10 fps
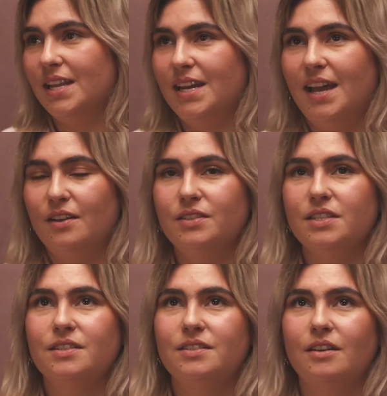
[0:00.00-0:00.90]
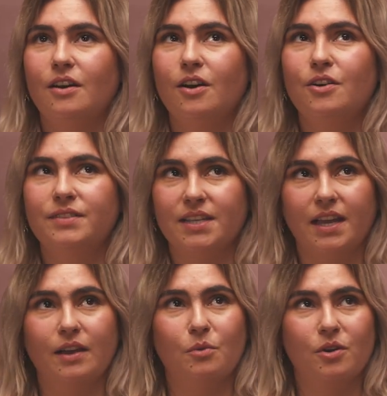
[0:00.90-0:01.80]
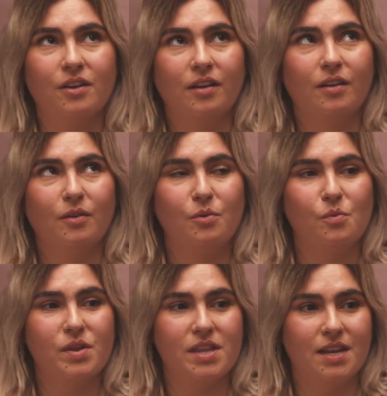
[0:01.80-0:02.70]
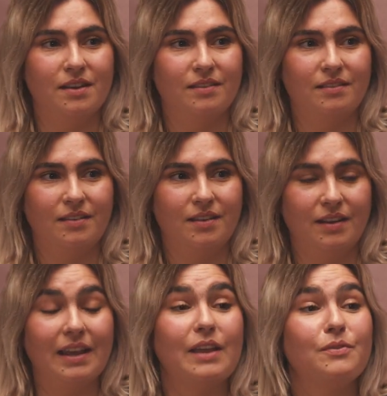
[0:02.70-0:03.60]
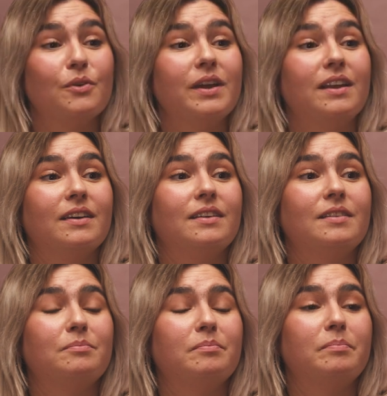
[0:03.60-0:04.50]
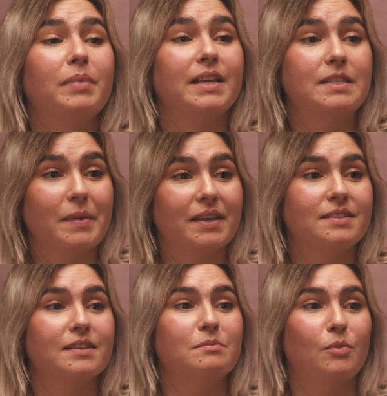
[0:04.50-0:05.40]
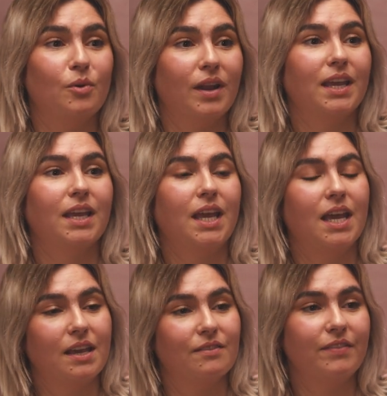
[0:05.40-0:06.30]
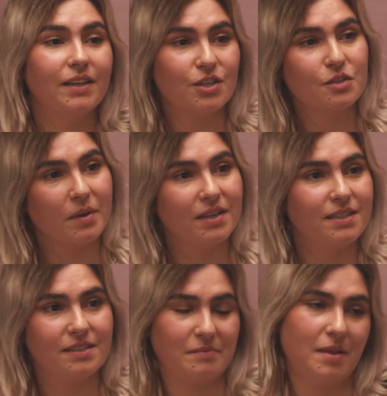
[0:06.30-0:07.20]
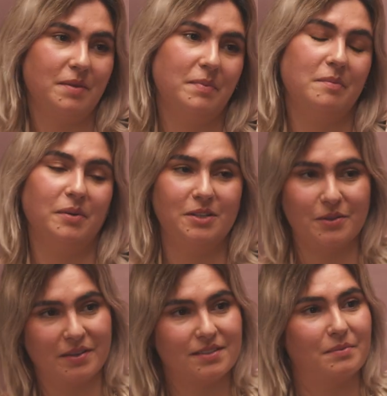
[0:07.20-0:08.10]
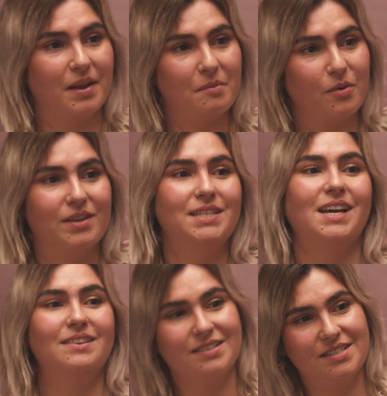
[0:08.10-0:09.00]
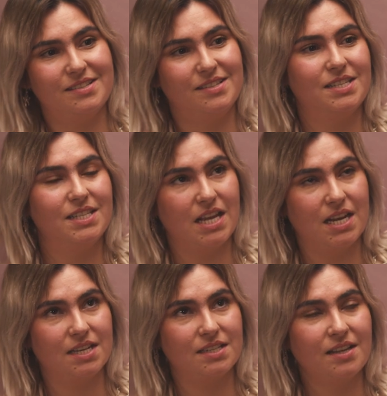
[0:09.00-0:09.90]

then how does aftercare work within, like if you're in a play space that's more like kink and fetish minded and maybe people are doing some like more intense scenes?